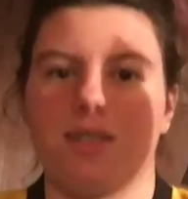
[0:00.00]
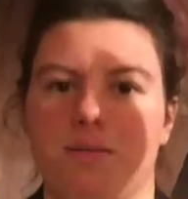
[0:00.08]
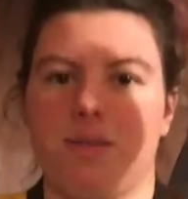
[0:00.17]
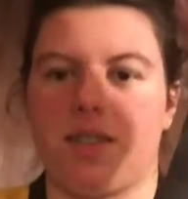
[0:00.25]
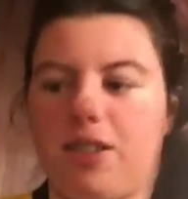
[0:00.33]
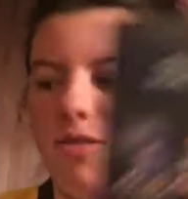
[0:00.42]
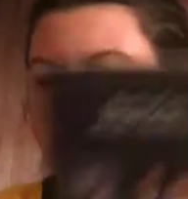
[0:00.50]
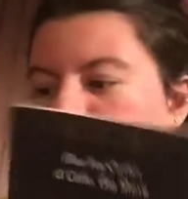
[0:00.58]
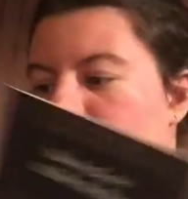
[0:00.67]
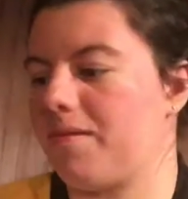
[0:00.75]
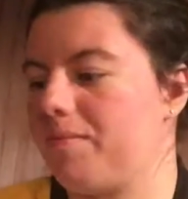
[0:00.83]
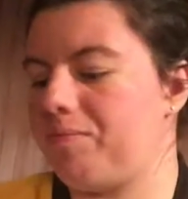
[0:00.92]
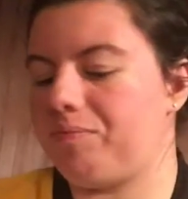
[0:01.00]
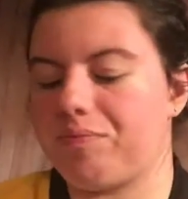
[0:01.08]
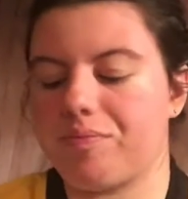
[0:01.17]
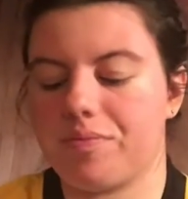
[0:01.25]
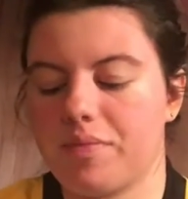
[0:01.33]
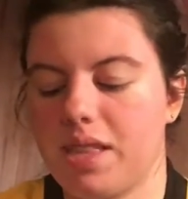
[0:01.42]
looks really interesting.
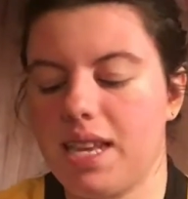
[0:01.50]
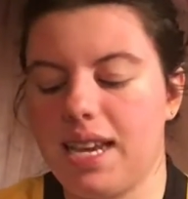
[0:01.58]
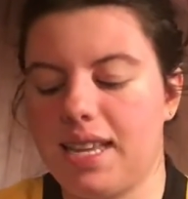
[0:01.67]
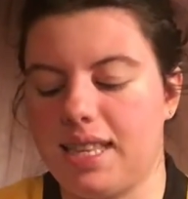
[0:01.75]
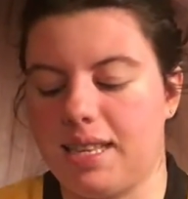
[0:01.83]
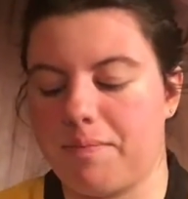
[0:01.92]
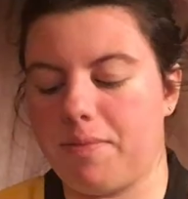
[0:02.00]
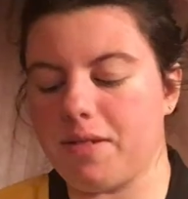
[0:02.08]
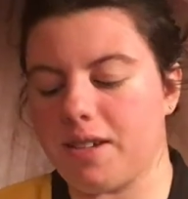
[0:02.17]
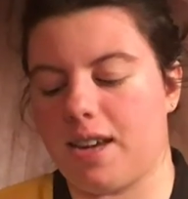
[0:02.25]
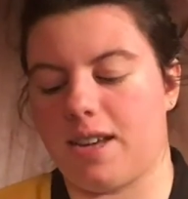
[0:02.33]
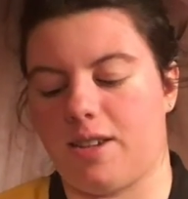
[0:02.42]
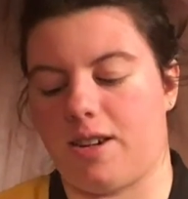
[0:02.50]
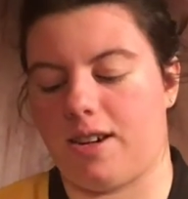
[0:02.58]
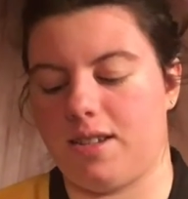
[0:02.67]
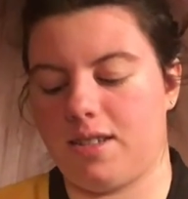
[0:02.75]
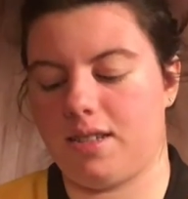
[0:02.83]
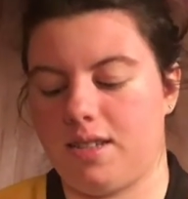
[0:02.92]
And the book I
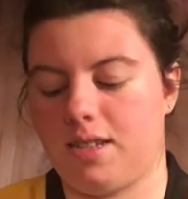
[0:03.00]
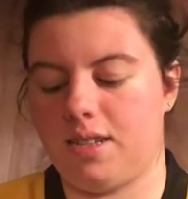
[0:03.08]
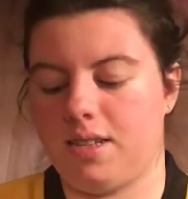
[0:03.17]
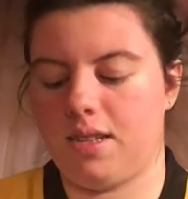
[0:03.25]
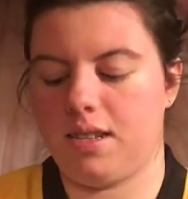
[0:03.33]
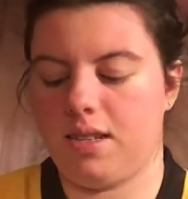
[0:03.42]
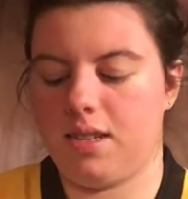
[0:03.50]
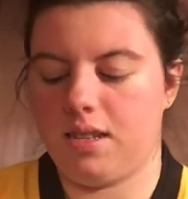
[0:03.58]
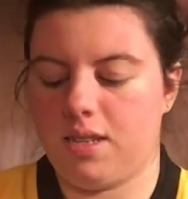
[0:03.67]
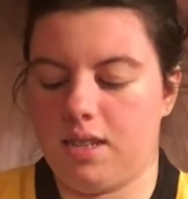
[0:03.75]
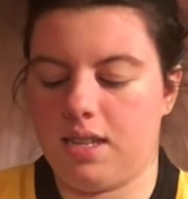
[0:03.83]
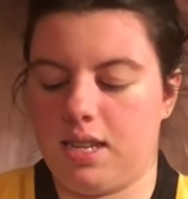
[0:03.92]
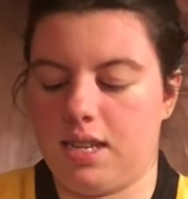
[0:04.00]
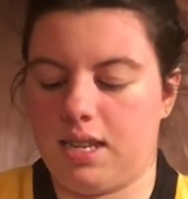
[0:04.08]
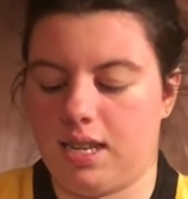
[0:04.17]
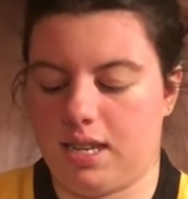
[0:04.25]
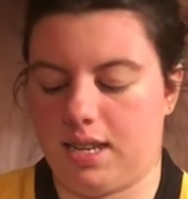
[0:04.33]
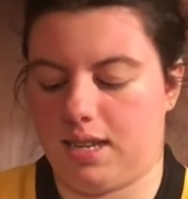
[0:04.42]
got
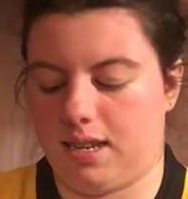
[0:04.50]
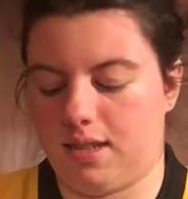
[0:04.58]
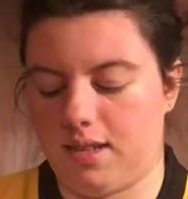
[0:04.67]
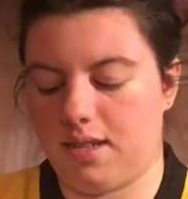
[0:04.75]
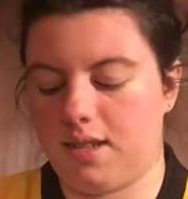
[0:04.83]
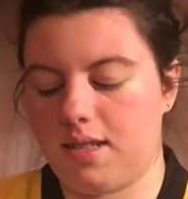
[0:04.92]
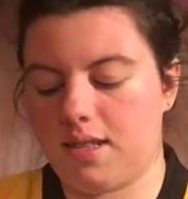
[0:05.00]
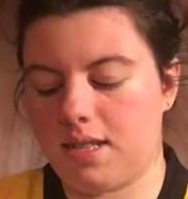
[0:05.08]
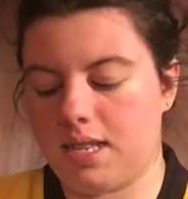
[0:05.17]
is